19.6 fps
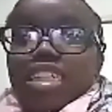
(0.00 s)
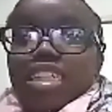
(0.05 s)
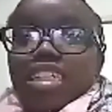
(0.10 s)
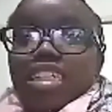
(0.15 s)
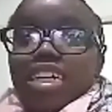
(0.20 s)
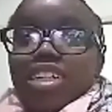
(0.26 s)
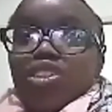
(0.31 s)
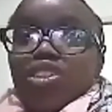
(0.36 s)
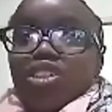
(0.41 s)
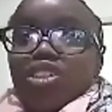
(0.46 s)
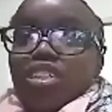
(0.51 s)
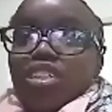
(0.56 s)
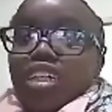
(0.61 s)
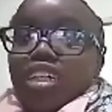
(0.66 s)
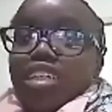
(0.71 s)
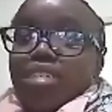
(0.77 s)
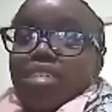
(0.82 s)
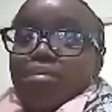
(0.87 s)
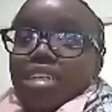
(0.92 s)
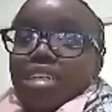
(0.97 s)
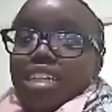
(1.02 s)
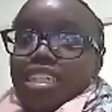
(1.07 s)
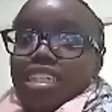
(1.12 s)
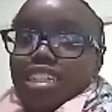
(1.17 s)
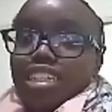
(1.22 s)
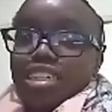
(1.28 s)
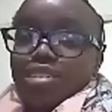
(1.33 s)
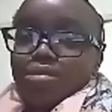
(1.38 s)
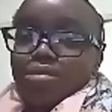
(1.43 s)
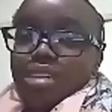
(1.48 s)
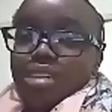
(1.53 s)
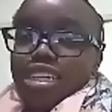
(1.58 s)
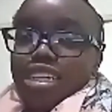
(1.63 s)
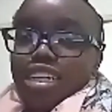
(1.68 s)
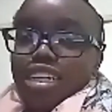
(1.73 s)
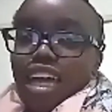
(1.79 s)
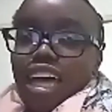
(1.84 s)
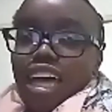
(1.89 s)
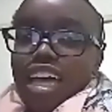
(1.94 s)
is the Children's Ministry
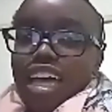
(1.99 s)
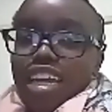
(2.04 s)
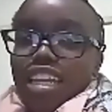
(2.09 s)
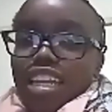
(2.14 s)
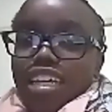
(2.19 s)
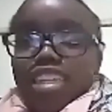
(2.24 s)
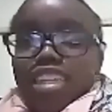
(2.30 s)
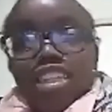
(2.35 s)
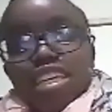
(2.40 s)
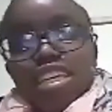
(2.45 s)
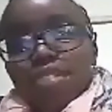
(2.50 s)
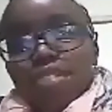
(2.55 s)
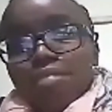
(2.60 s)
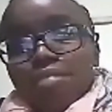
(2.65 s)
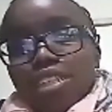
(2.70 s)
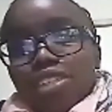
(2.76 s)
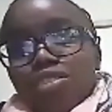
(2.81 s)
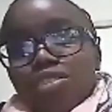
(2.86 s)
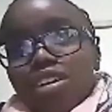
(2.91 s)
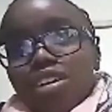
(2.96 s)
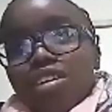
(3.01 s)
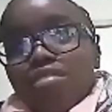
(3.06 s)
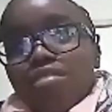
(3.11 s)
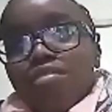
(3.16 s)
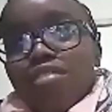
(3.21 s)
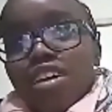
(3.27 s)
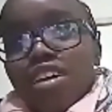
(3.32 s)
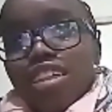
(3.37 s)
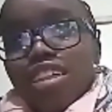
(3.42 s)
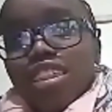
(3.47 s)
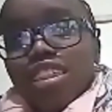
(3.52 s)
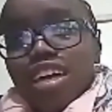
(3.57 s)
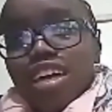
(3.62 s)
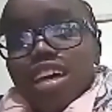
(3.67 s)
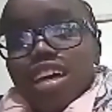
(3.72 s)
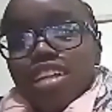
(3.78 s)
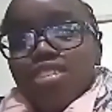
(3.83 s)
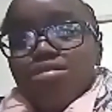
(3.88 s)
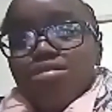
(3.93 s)
Week, and the theme is going forth.
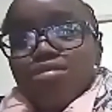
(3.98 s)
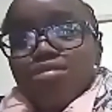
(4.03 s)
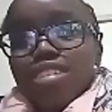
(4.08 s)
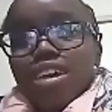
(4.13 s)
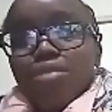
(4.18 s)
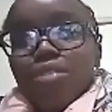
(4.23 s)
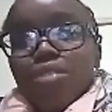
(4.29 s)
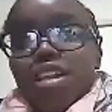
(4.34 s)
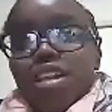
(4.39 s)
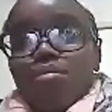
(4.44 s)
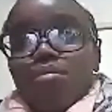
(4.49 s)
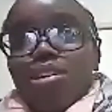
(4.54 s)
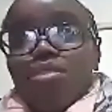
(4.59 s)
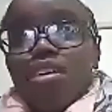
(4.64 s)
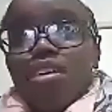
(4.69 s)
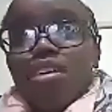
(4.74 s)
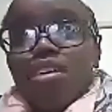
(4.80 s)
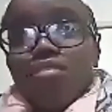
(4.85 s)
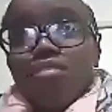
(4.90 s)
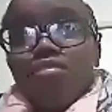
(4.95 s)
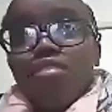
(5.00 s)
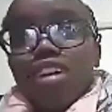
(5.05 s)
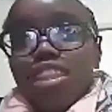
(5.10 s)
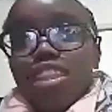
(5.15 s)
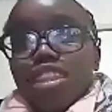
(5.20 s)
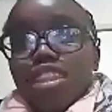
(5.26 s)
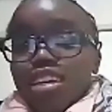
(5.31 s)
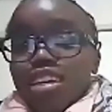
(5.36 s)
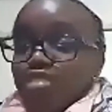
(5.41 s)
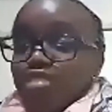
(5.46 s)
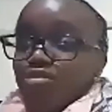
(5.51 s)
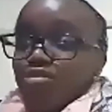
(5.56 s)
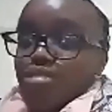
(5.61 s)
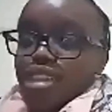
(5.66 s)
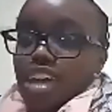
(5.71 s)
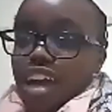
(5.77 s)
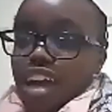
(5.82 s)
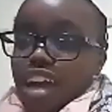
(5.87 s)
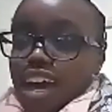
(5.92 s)
And today we'll be going forth into
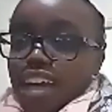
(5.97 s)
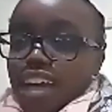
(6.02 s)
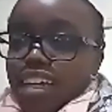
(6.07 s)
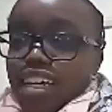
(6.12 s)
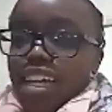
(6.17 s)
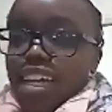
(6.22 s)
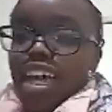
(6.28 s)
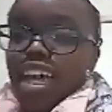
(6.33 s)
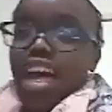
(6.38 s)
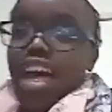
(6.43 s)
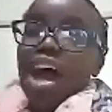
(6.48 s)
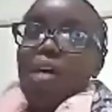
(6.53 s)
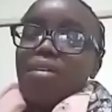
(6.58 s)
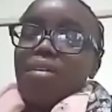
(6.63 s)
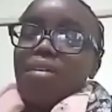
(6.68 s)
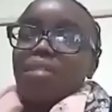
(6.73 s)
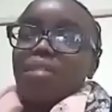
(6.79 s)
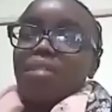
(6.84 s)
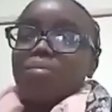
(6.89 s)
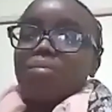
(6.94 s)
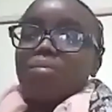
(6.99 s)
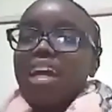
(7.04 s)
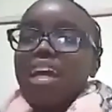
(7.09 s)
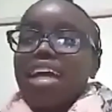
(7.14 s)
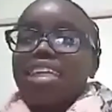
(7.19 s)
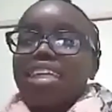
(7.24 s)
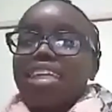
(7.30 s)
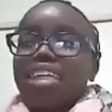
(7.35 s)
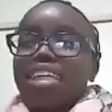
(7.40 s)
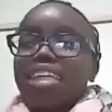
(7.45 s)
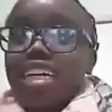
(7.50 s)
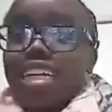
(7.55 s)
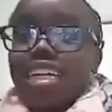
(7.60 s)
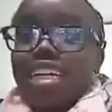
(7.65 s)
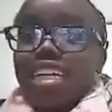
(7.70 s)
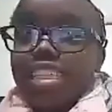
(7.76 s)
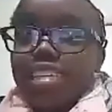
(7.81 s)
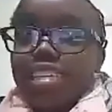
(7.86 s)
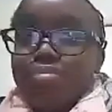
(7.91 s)
the Ark. Our speaker is
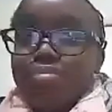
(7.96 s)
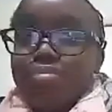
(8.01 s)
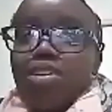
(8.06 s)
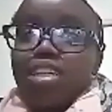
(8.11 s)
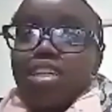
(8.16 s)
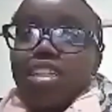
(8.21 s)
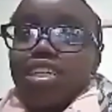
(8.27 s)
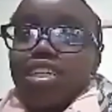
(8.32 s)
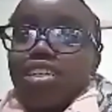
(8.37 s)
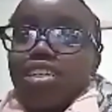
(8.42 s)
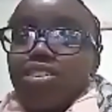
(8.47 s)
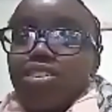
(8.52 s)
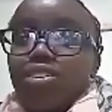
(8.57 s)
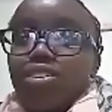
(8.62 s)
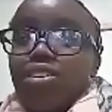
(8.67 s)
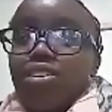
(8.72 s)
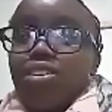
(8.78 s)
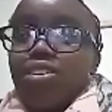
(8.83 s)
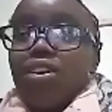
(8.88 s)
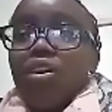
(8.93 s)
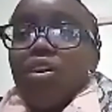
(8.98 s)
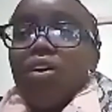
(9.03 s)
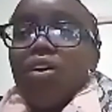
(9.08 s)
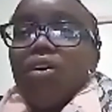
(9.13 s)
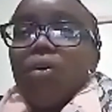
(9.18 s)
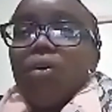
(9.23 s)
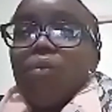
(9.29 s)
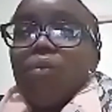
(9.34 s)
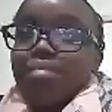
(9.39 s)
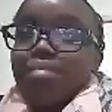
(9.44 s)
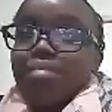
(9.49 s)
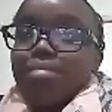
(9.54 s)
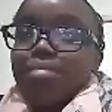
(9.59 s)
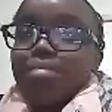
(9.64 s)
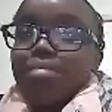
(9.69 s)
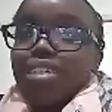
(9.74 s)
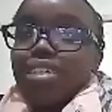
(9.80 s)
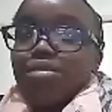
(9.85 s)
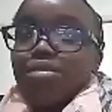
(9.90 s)
Dennis, but before we continue,
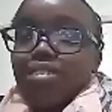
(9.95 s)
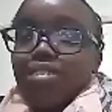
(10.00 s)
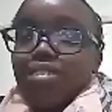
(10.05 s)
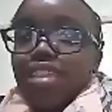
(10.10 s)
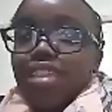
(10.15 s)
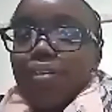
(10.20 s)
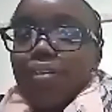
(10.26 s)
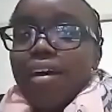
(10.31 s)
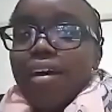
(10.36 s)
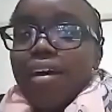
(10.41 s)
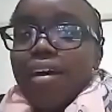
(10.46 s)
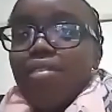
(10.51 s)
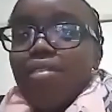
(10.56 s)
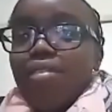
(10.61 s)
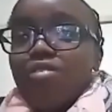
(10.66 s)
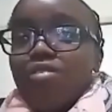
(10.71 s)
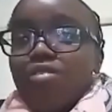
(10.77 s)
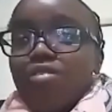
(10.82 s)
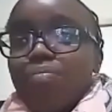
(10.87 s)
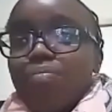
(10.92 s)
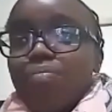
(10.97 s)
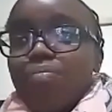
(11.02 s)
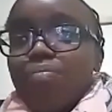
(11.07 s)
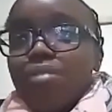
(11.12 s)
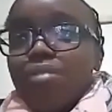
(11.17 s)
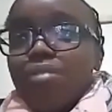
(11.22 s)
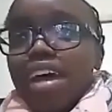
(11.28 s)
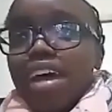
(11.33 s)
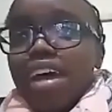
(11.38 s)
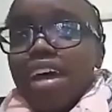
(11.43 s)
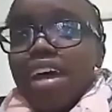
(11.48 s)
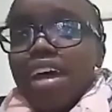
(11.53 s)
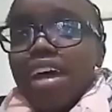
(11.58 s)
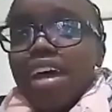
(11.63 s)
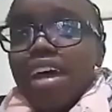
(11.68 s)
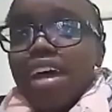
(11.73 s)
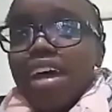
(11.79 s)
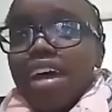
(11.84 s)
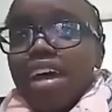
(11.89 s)
we'll have Joy open the meeting with
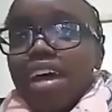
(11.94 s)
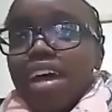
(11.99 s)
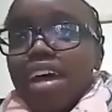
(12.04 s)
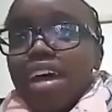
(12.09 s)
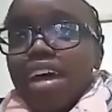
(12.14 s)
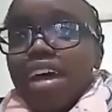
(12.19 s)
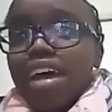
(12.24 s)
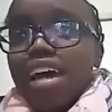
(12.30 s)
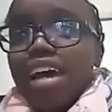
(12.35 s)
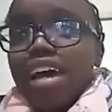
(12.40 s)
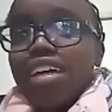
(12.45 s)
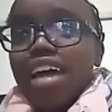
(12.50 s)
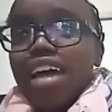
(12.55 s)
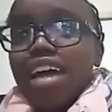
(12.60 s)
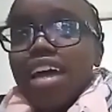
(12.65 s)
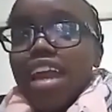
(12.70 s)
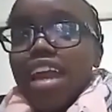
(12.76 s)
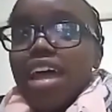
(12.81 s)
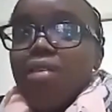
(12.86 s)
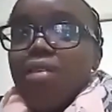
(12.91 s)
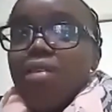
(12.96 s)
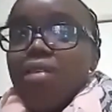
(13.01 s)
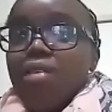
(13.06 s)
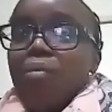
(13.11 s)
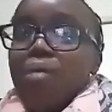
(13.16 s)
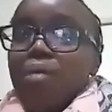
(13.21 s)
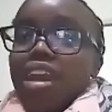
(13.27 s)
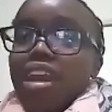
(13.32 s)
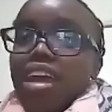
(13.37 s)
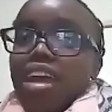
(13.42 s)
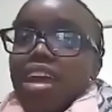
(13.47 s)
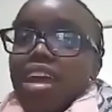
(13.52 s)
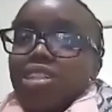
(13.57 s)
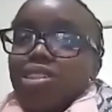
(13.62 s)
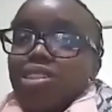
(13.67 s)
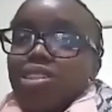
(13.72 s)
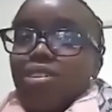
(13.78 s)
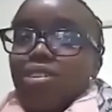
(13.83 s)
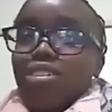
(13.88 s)
a word of prayer and an
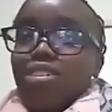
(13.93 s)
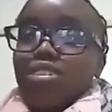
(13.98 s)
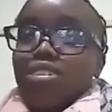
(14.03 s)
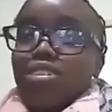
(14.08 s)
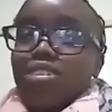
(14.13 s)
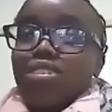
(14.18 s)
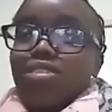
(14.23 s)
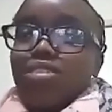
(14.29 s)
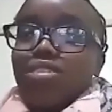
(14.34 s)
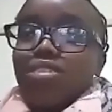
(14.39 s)
opening song.